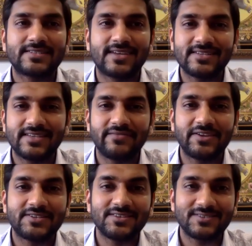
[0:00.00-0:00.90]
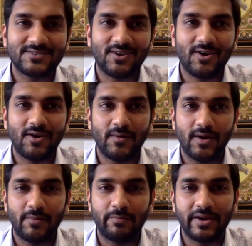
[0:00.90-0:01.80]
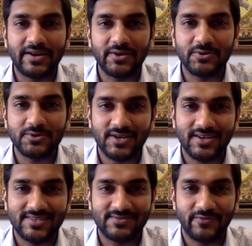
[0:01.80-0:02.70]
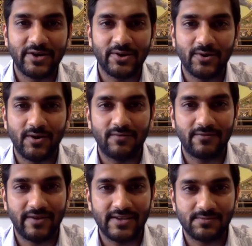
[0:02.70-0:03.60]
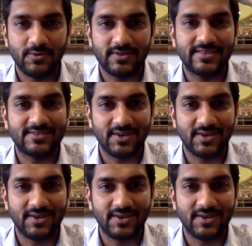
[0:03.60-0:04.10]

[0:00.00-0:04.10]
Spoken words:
discussing, we just saw PT Usha's video on Facebook that's